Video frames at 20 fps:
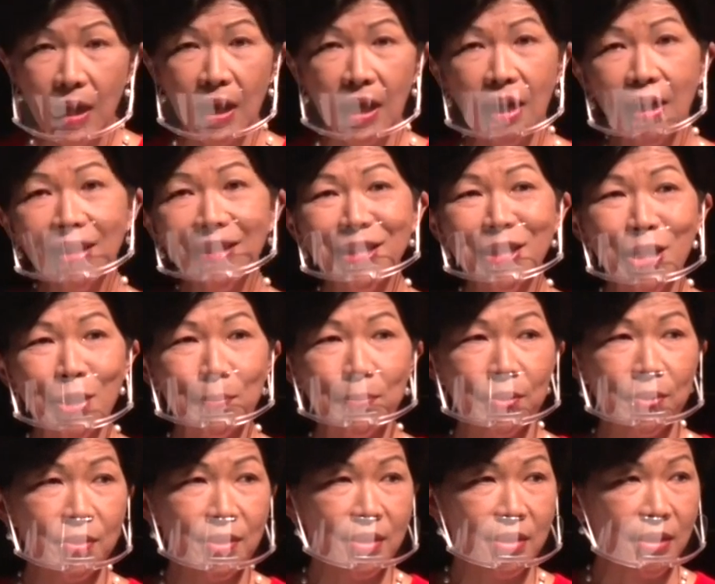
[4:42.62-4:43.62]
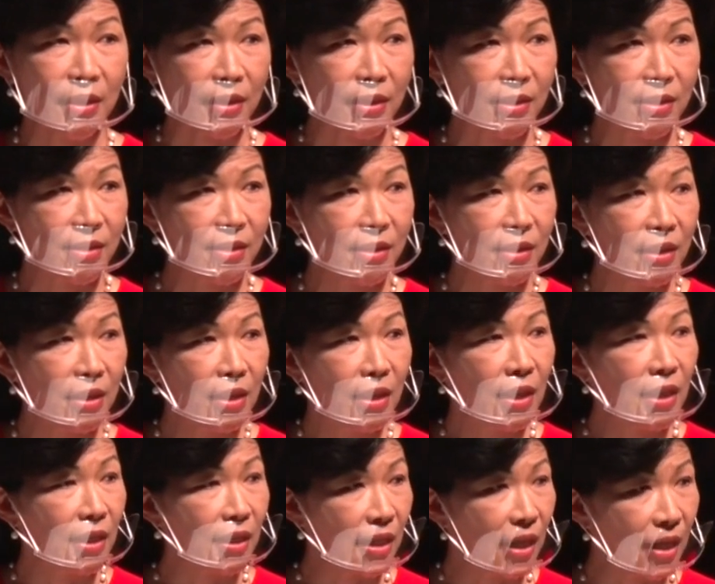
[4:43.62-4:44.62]
And number six,
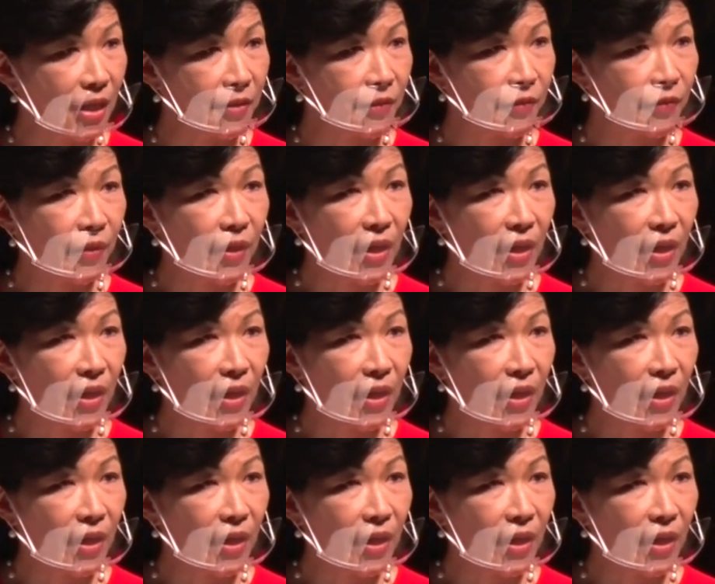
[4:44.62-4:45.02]
life